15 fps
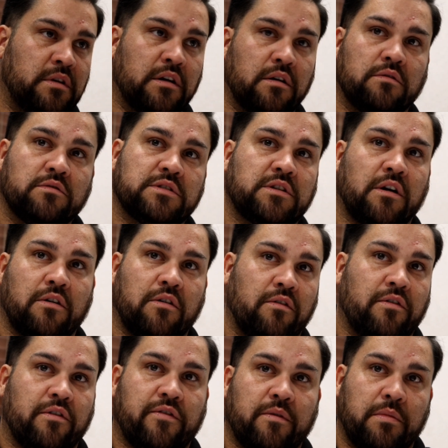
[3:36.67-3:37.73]
you know, start
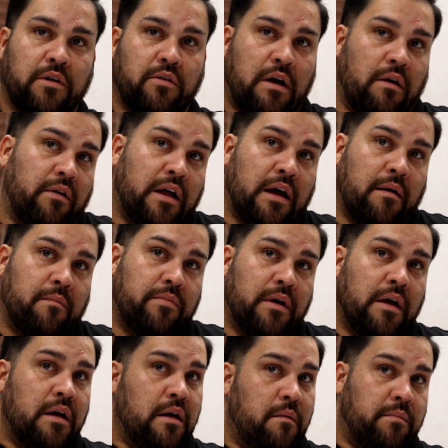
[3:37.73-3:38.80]
over from the ground up.
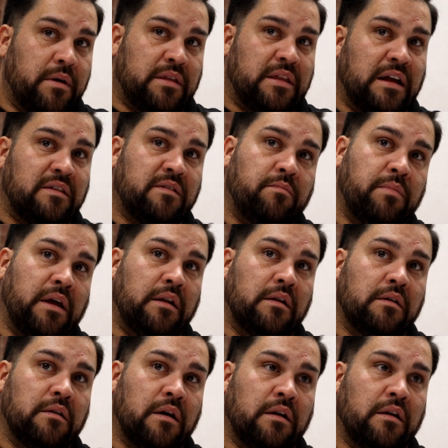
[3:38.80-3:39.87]
But that's
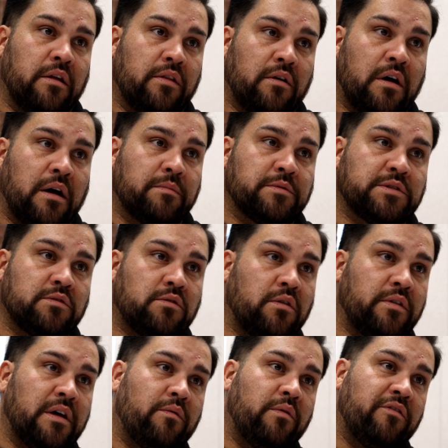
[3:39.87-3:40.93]
been another
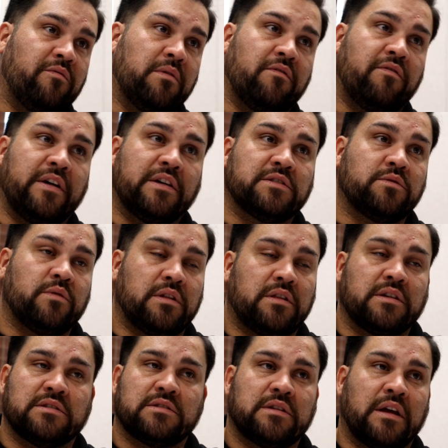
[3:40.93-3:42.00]
obstacle that we've been faced
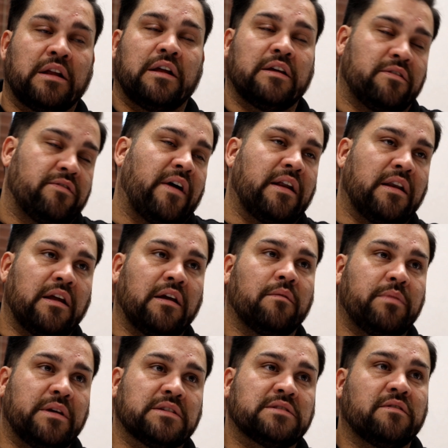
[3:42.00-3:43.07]
with, is finding
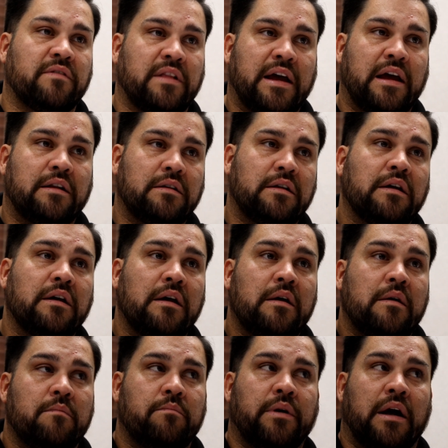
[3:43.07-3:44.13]
a piece of land.
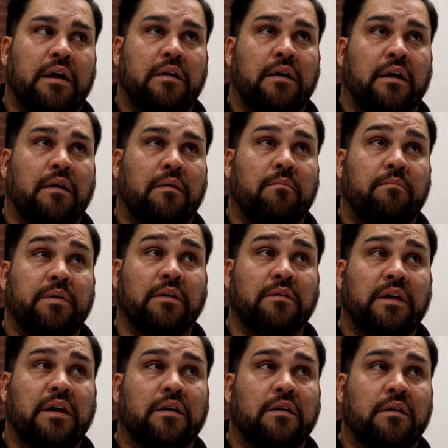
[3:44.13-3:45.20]
Mm-hmm.
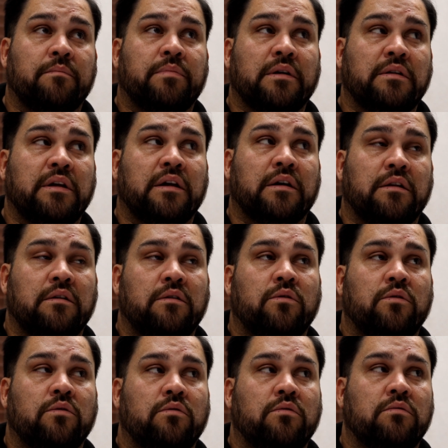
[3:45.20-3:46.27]
But building a
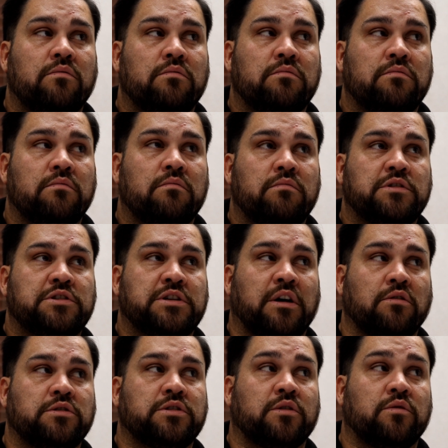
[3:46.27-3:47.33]
new
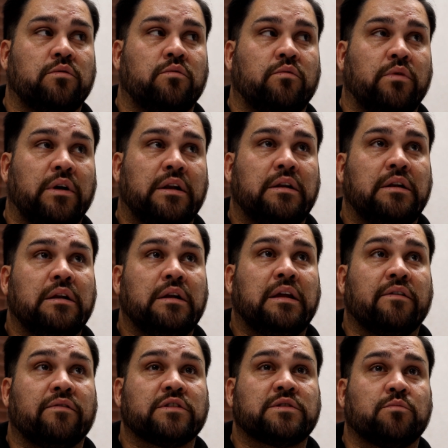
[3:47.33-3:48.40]
shelter would
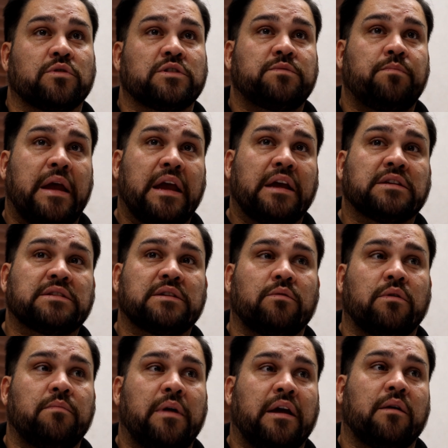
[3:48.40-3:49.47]
give us more space.
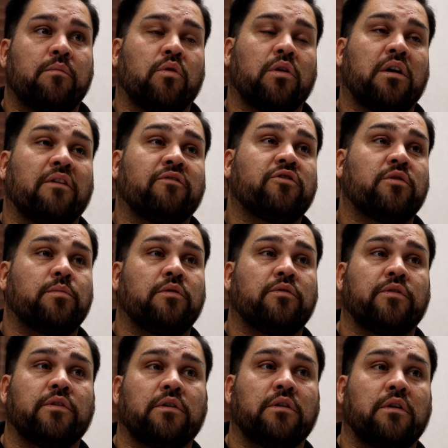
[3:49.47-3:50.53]
It would make it more
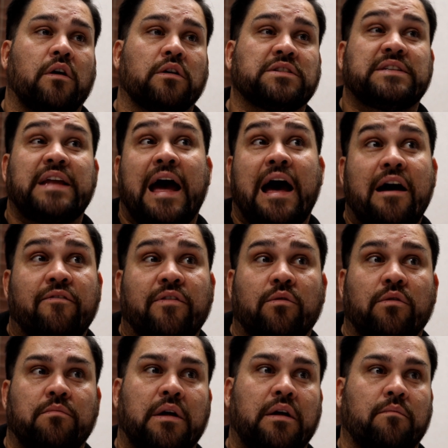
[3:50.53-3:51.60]
comfortable for our staff.
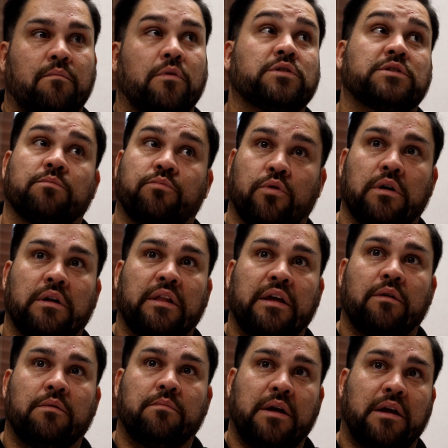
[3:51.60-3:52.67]
Most
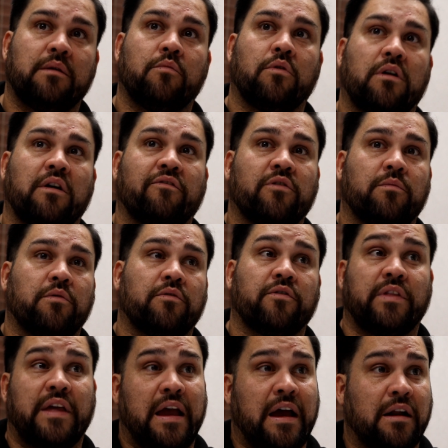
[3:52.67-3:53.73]
importantly, it would make it more comfortable
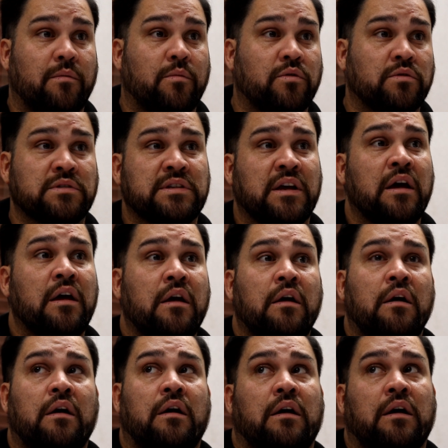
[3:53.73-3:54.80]
for the animals.
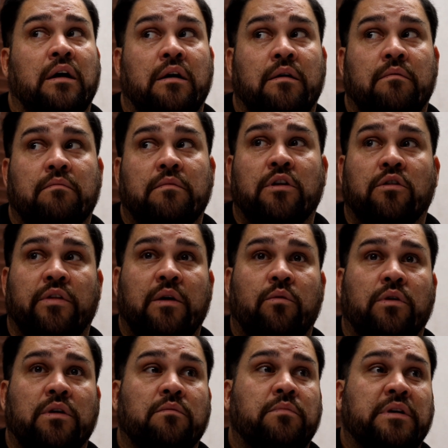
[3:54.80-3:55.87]
You know,
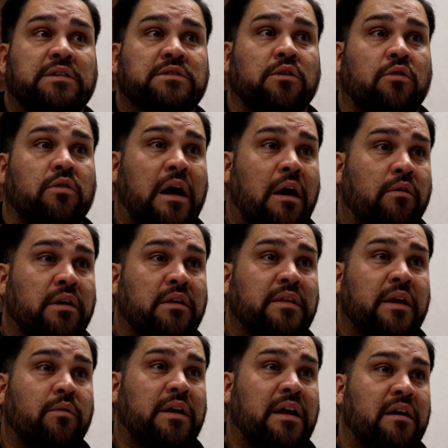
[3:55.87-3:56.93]
they wouldn't be so
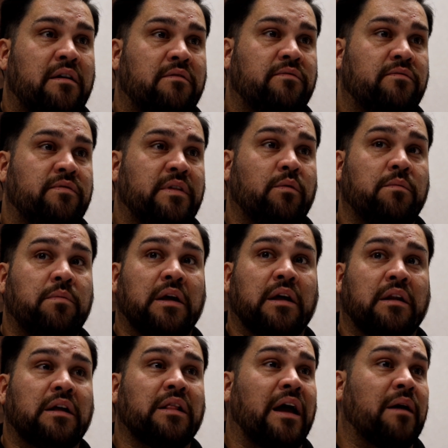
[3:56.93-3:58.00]
crowded. They would be
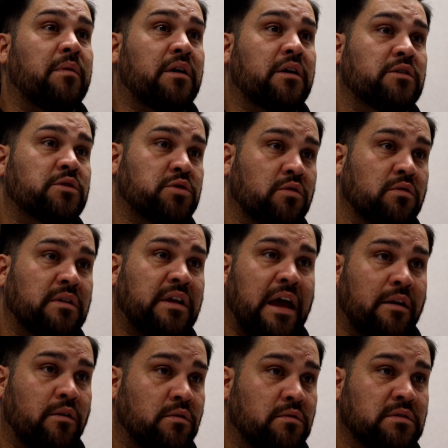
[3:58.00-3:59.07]
in climate controlled
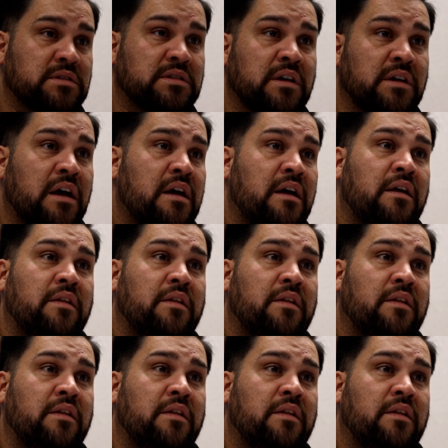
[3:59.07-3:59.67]
kennels.